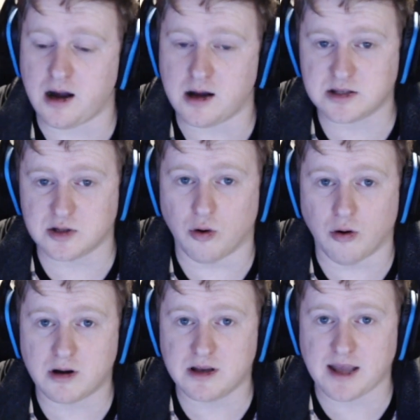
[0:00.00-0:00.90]

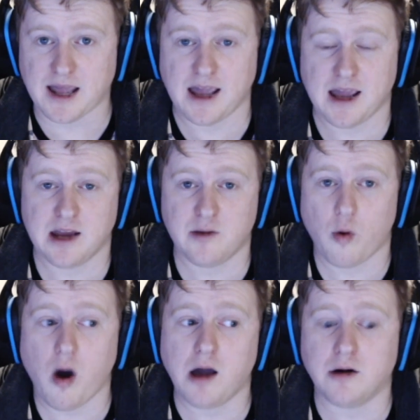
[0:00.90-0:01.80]
Torque and
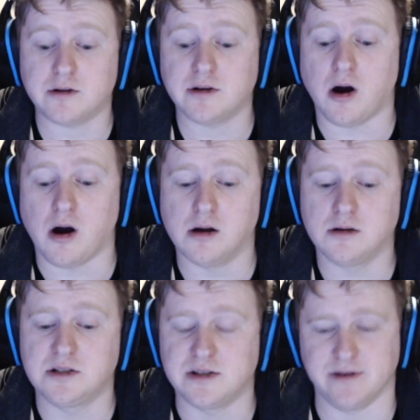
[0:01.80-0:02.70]
Wild
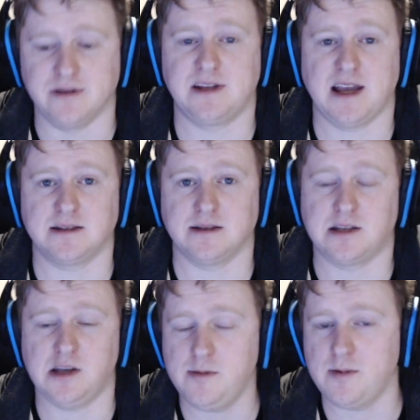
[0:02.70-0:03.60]
to Tesla's
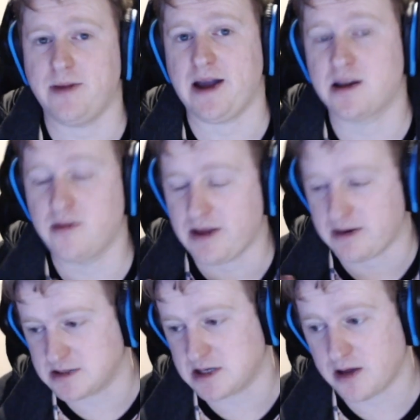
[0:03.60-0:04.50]
Cube and back. That
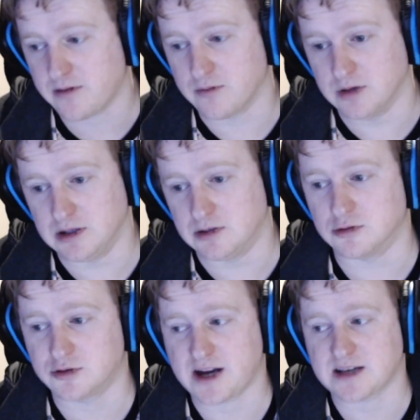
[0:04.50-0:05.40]
was another really cool
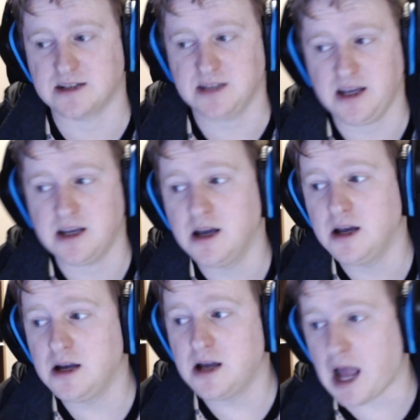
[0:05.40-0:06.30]
track to see.
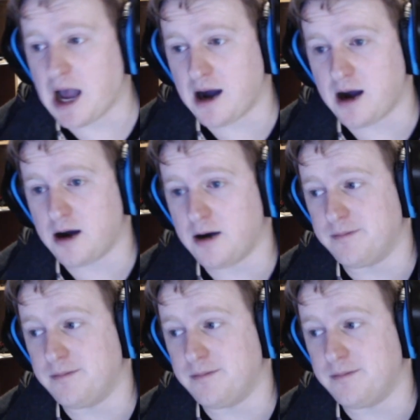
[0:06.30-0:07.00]
Having